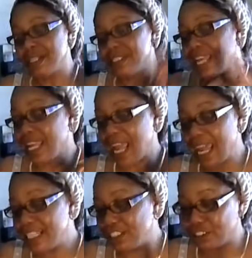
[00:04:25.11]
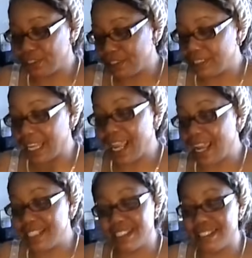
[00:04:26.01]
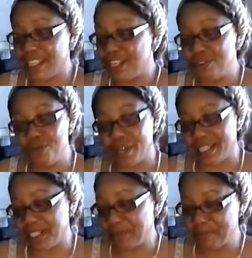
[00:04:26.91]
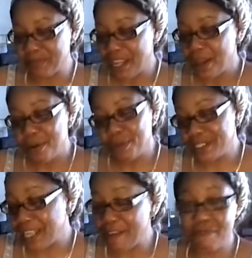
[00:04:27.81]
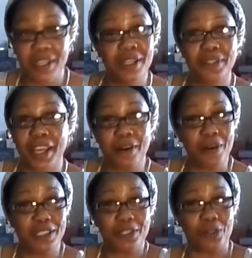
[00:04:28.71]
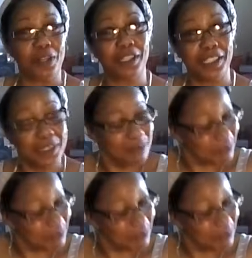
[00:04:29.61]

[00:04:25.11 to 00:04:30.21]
they hate to see you winning when they feel they are struggling.